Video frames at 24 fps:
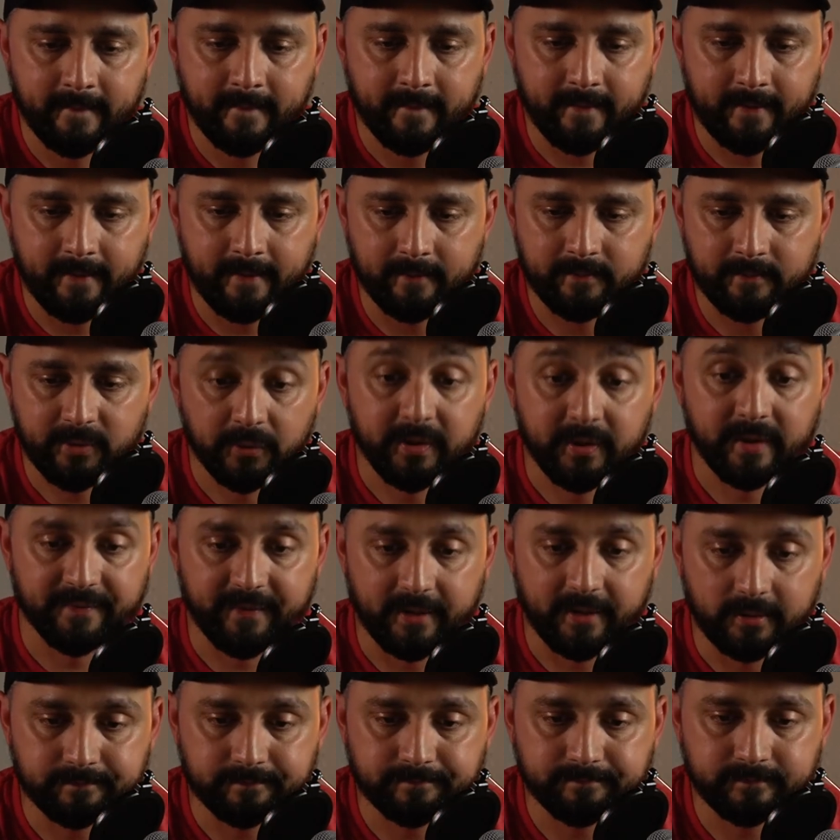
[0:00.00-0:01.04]
You'll get
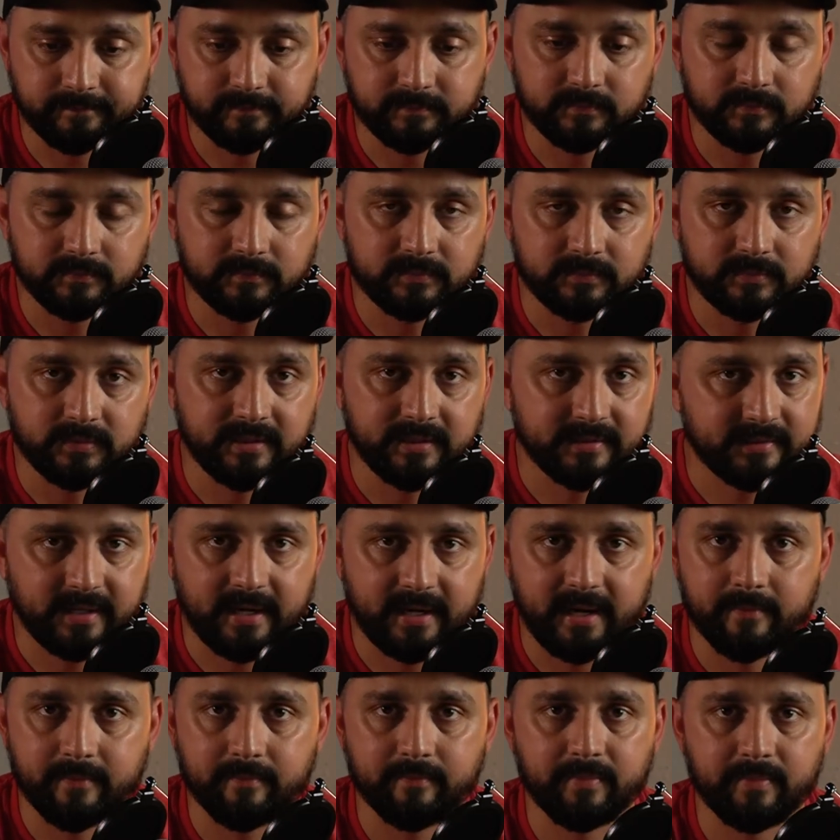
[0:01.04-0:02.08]
there in
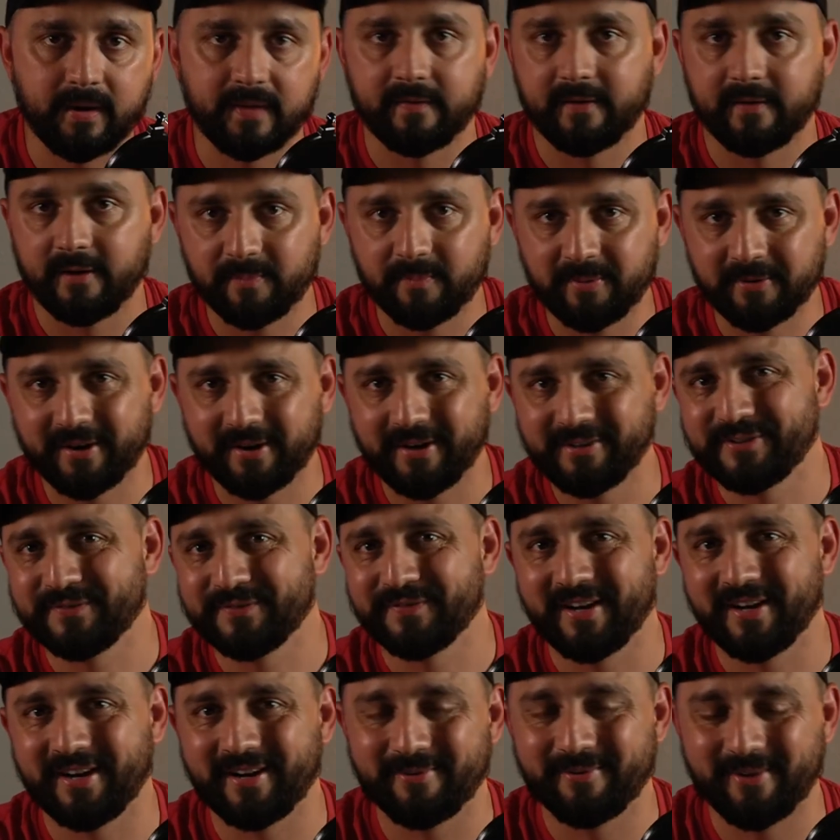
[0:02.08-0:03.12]
time by the help and grace of
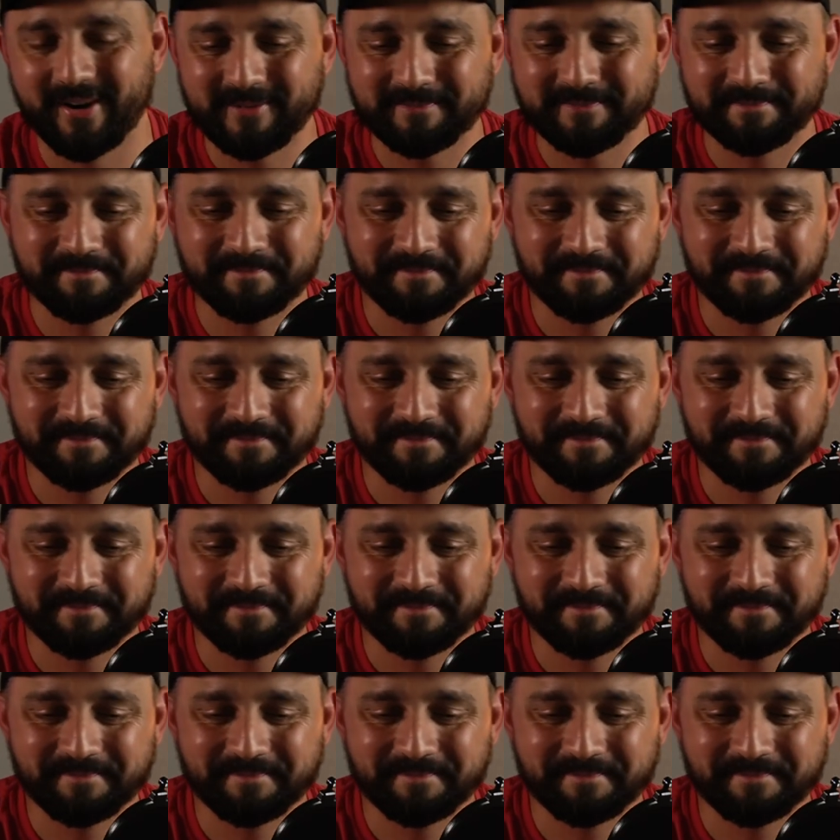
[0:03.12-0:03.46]
God, right?